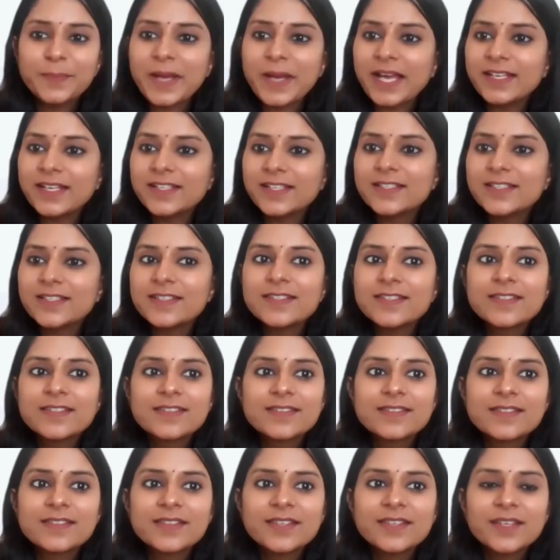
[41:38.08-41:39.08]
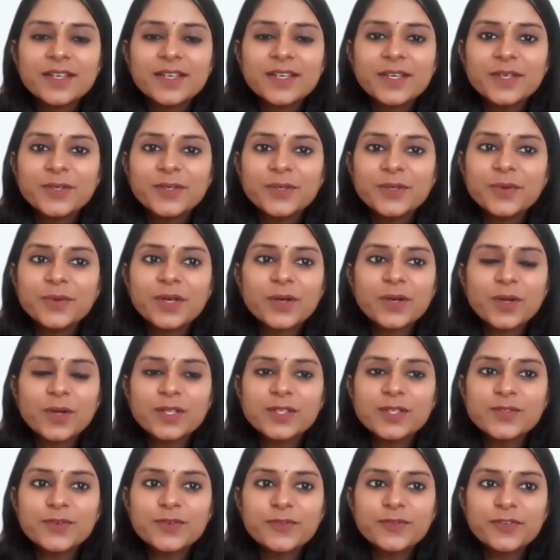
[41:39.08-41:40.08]
panelists, you are
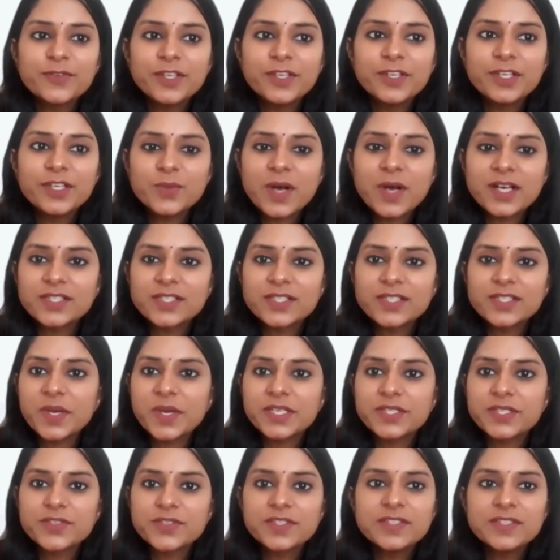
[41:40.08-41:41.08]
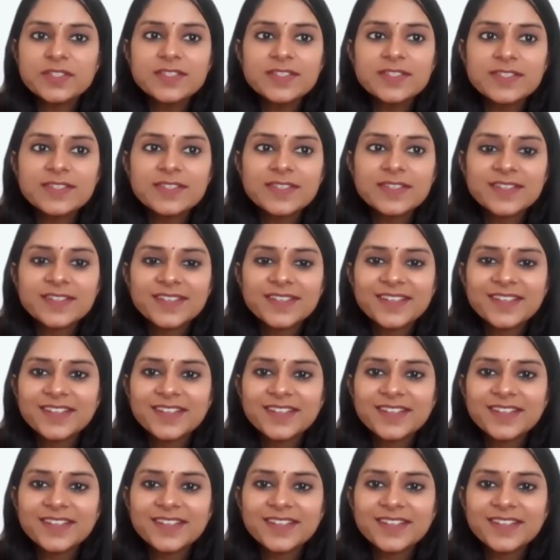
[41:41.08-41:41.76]
also free to ask questions.